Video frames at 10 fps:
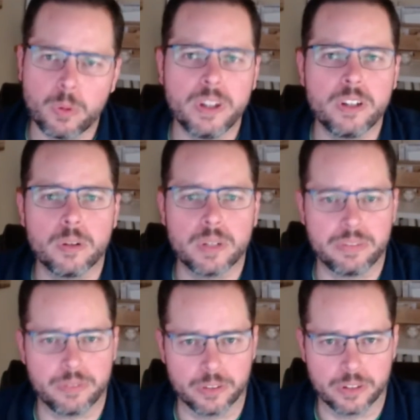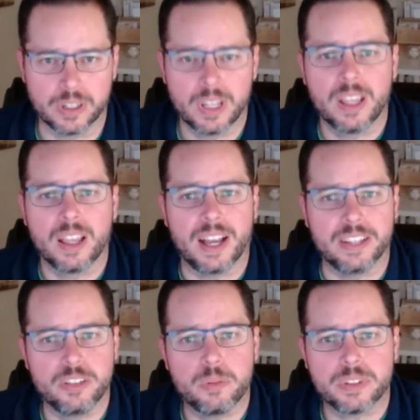I go any further, I
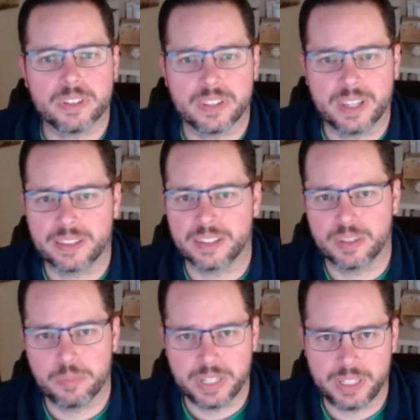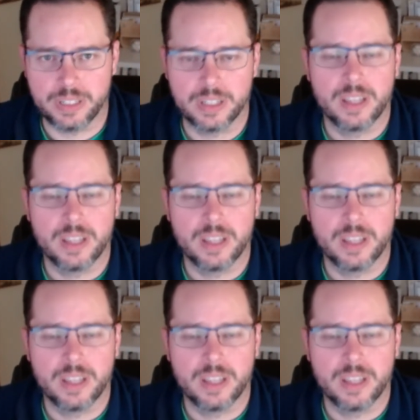do want to thank the committee